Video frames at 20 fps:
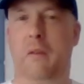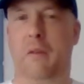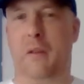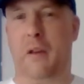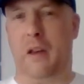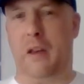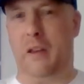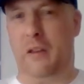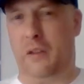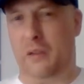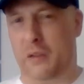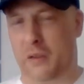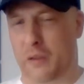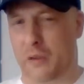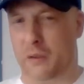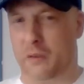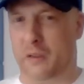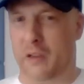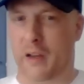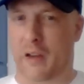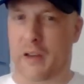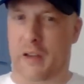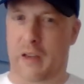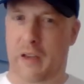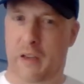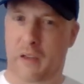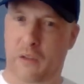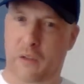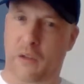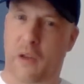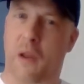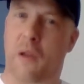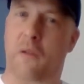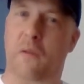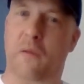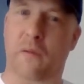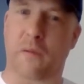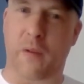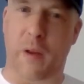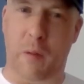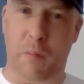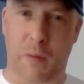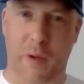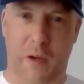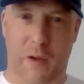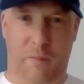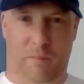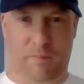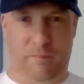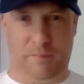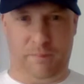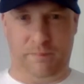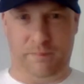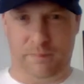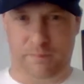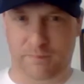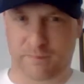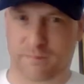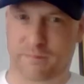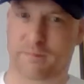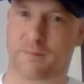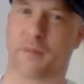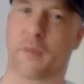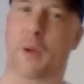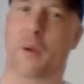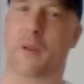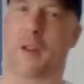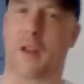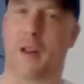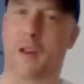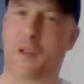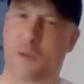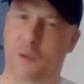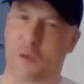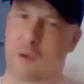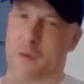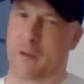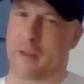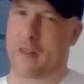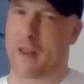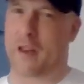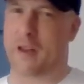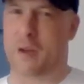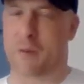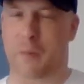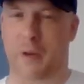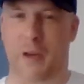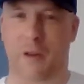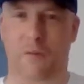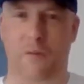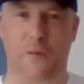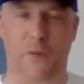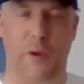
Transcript: that it seriously leans feminine. Okay, let's talk about that in a minute.